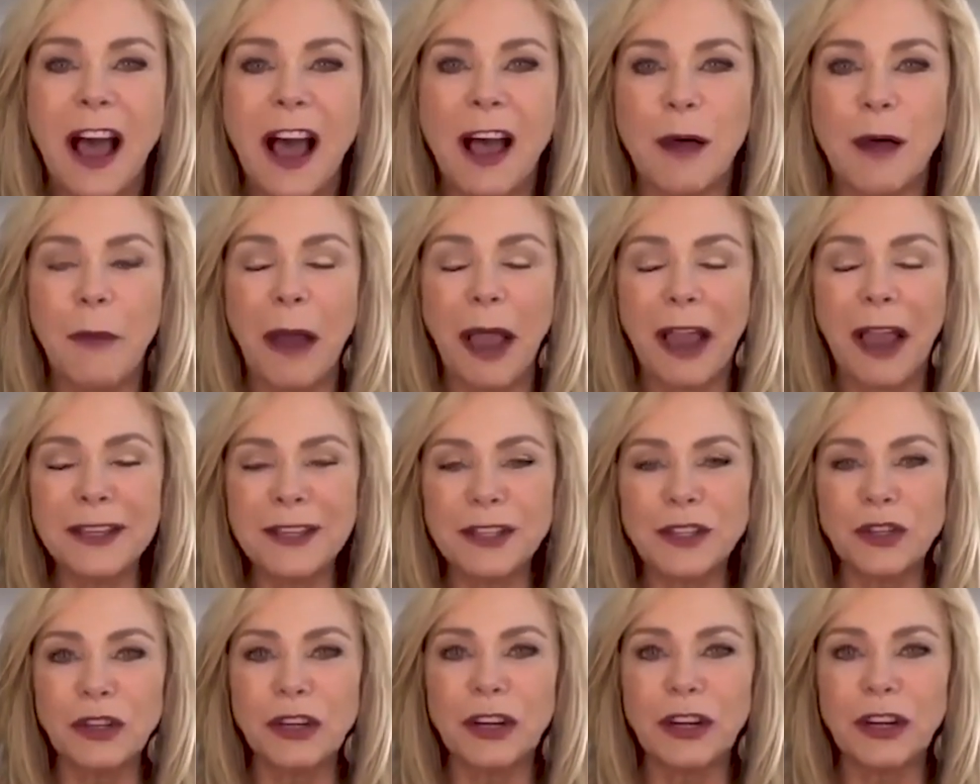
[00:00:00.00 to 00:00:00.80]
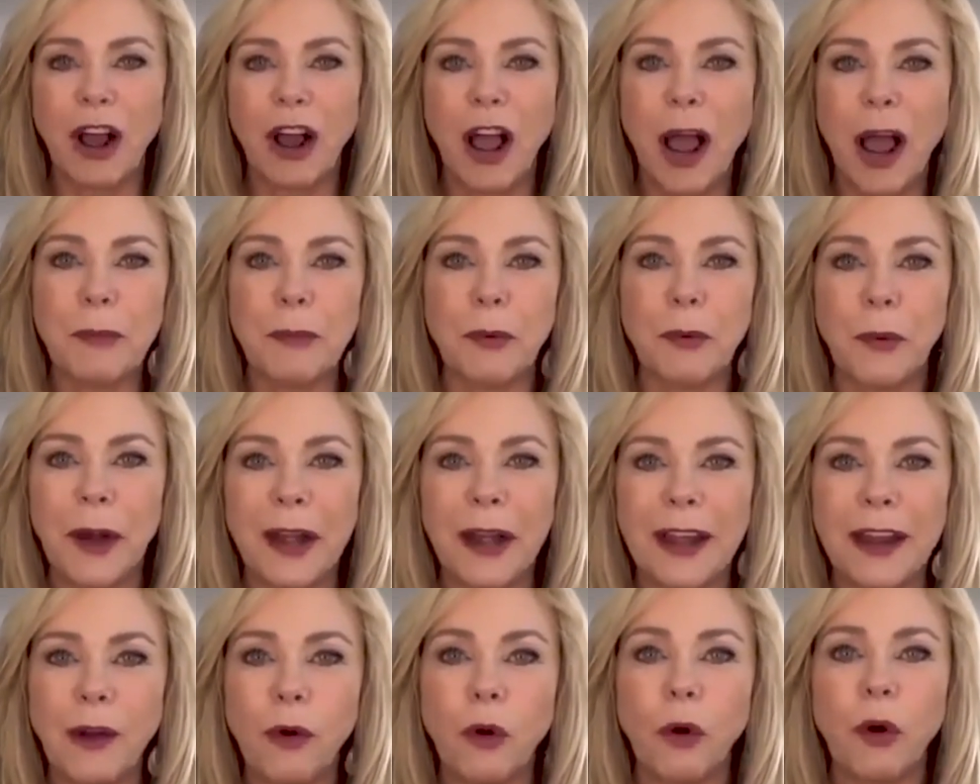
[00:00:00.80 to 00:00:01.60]
Um, I started
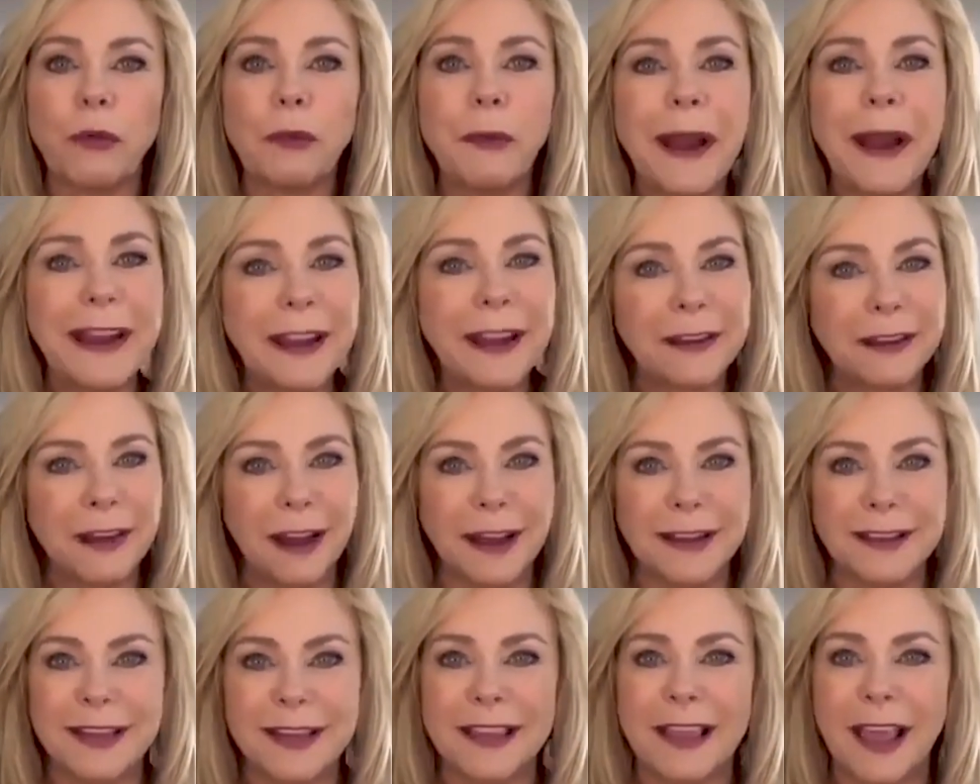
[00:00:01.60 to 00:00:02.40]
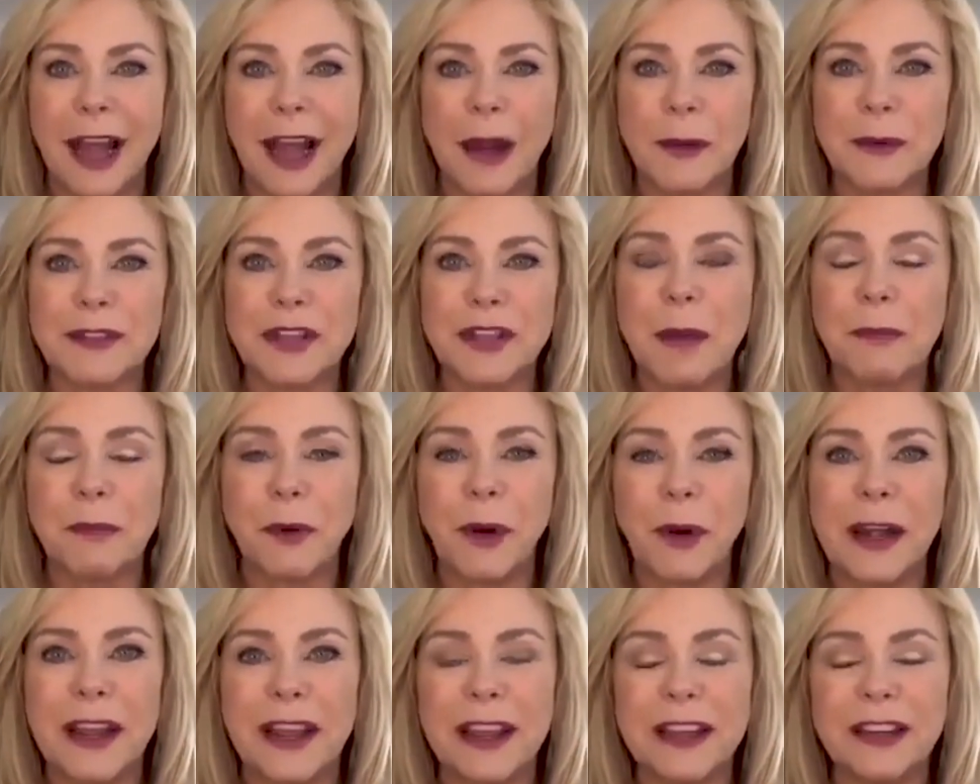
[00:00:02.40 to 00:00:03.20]
operating or recognizing that I was
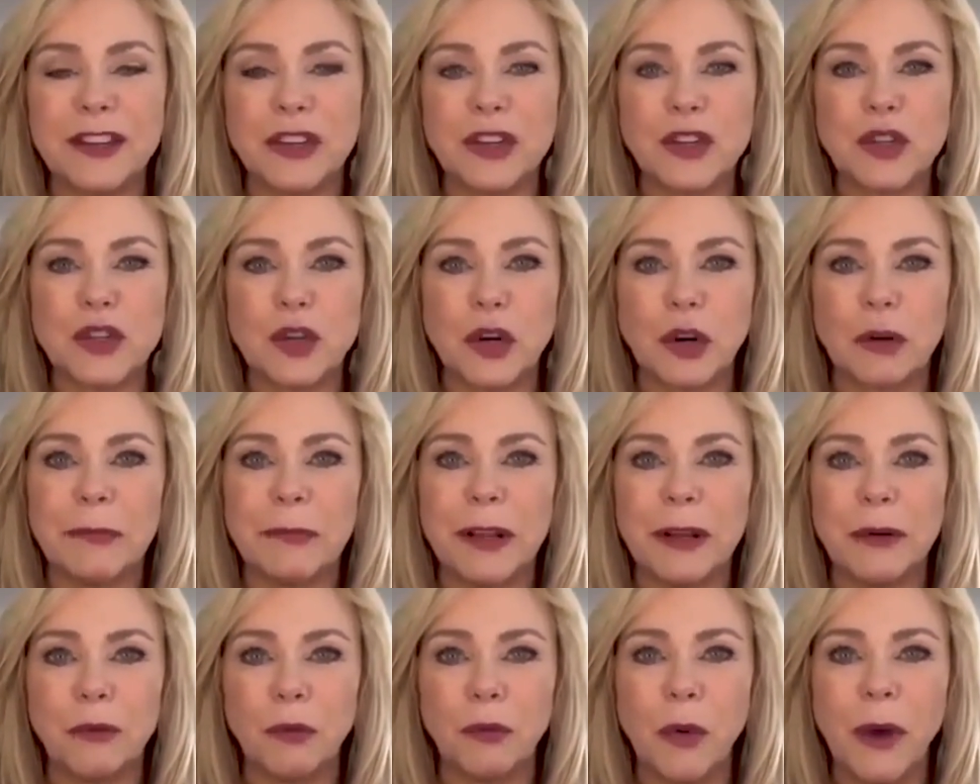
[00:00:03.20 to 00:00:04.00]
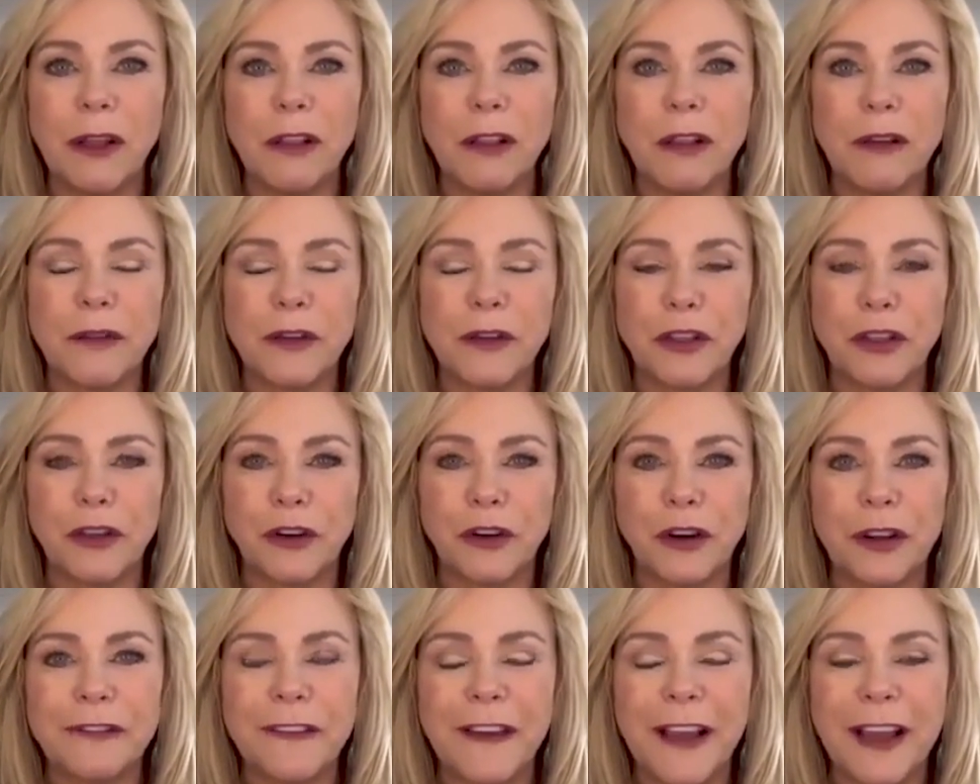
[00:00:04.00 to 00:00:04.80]
operating in discernment well over
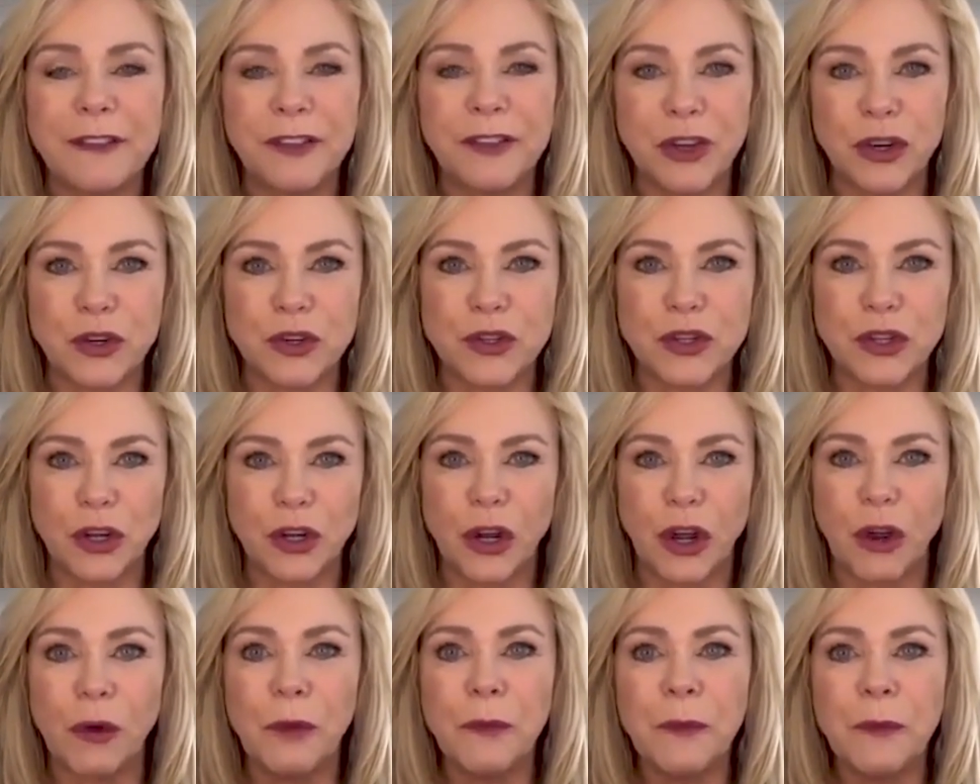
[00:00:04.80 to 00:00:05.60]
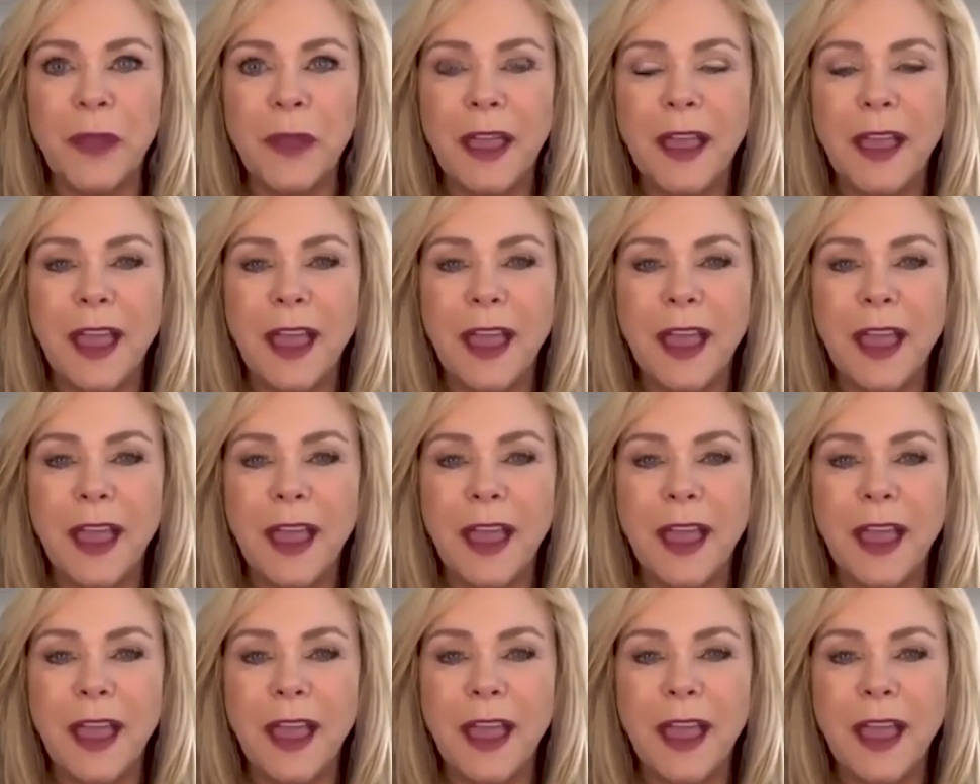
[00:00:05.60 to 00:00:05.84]
35 years ago.